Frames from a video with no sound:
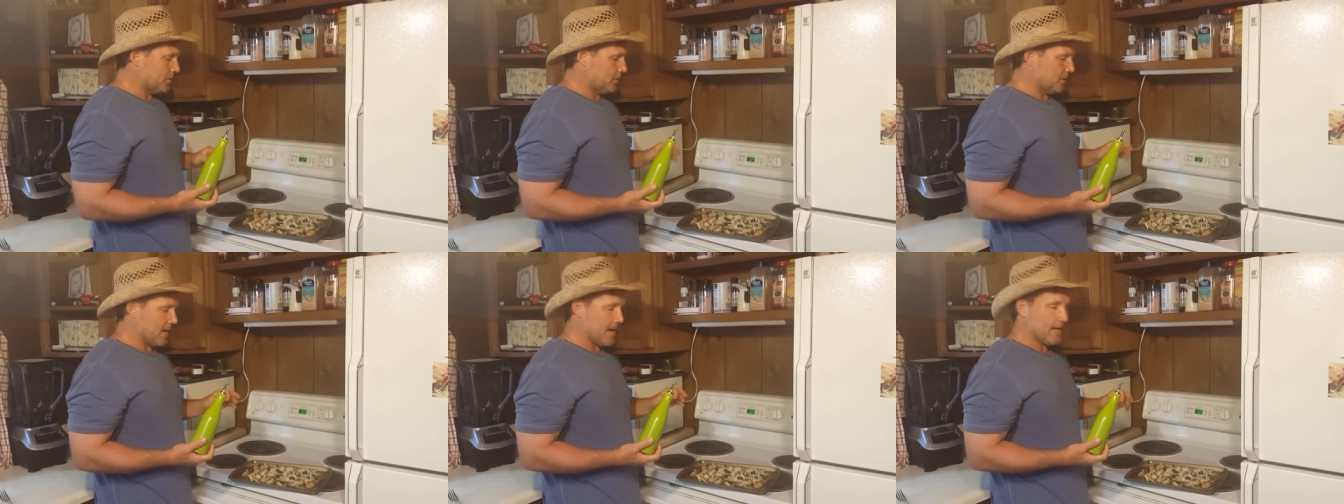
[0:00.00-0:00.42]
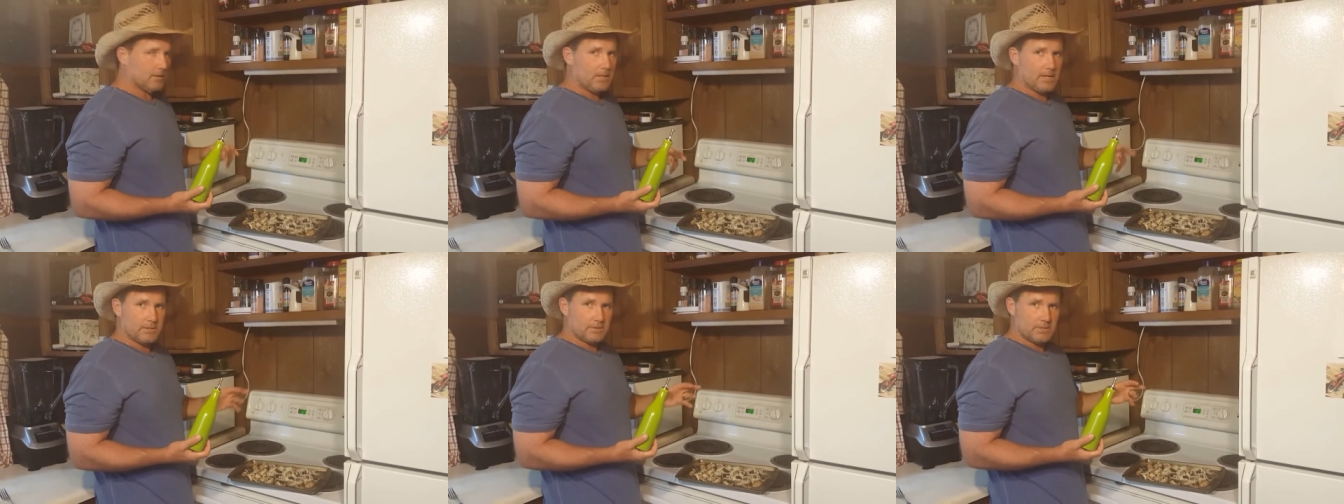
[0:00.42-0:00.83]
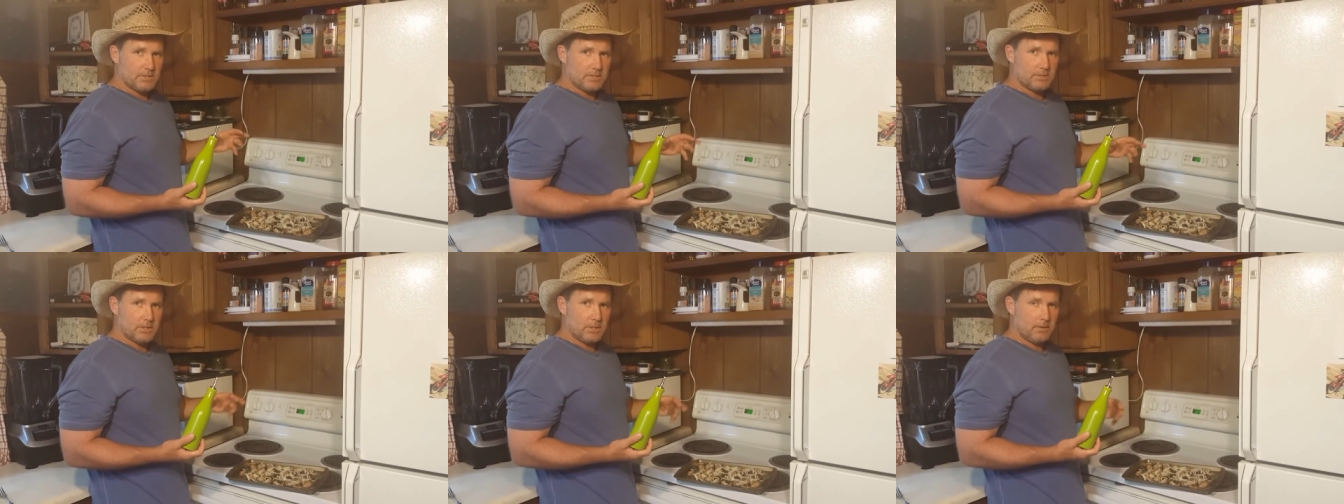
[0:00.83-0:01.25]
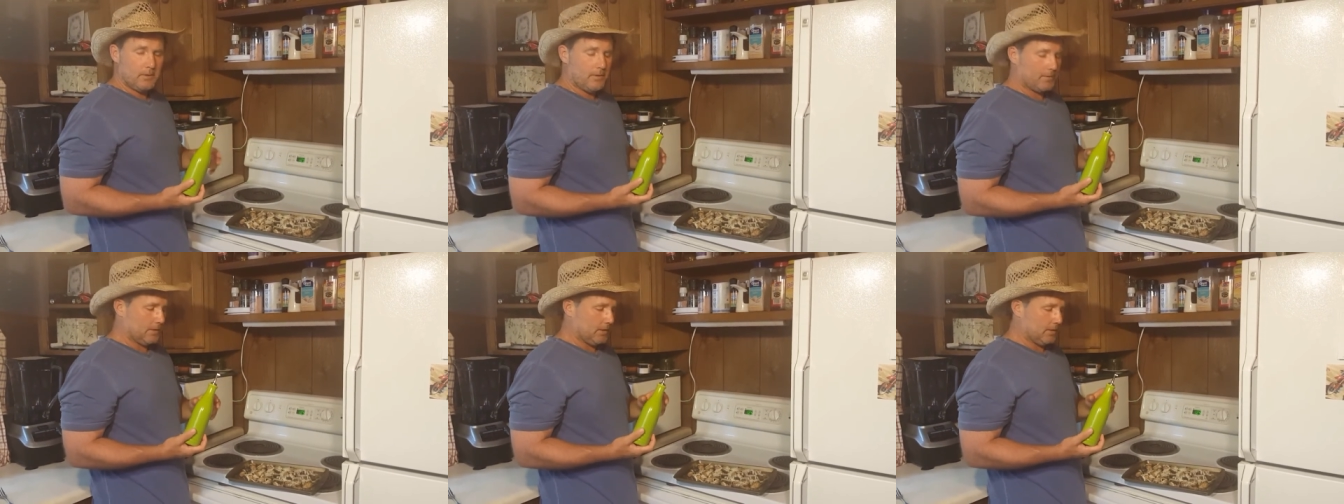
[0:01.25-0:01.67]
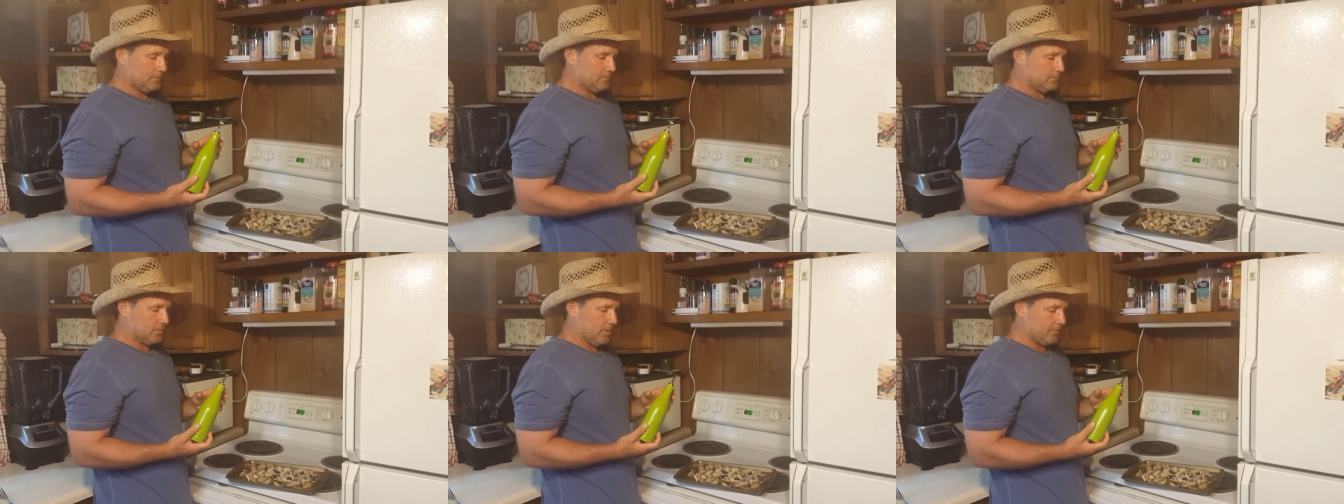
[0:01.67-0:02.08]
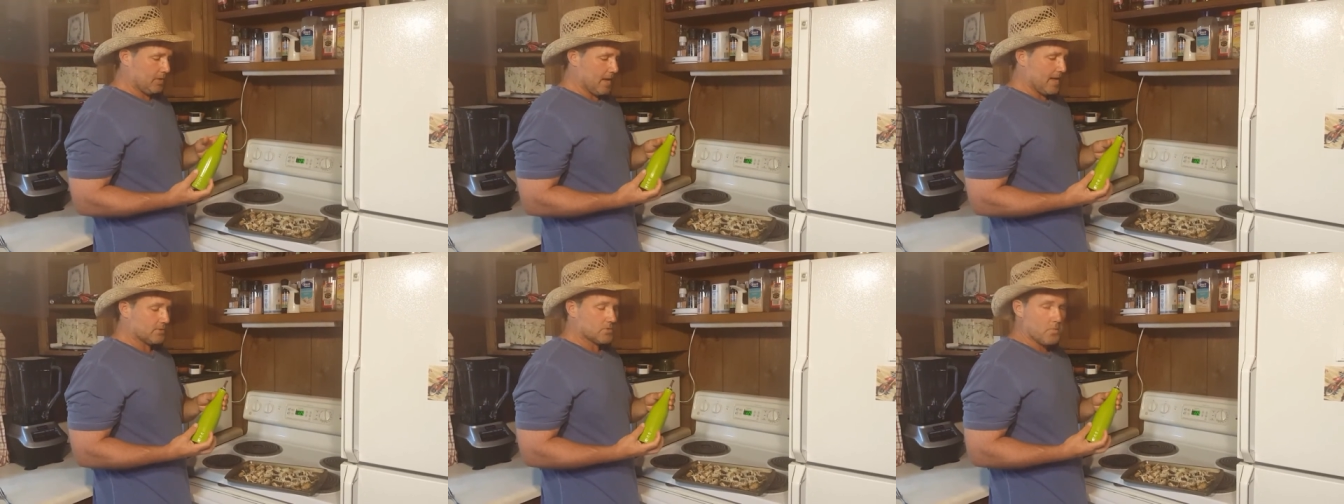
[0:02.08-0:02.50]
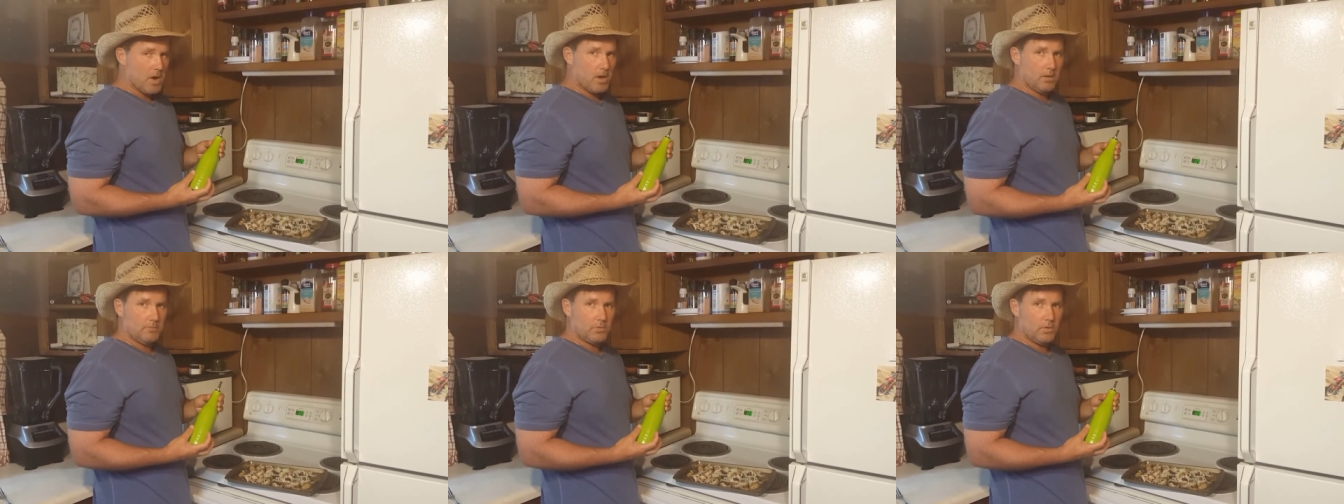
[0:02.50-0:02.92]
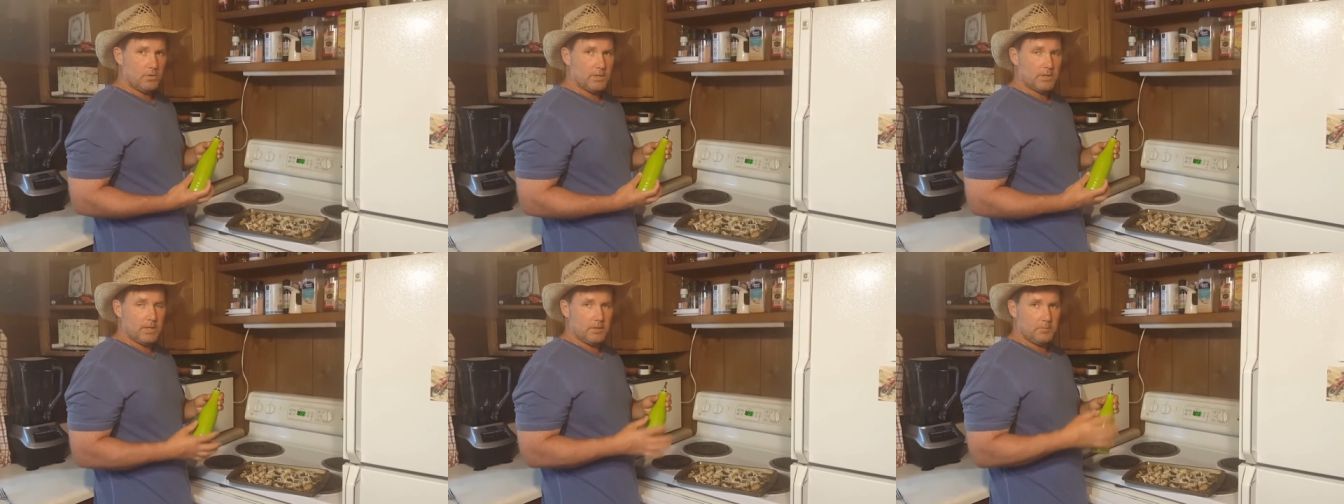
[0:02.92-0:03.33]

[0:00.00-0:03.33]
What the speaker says: But you can add like a seasoning. If you had some olive oil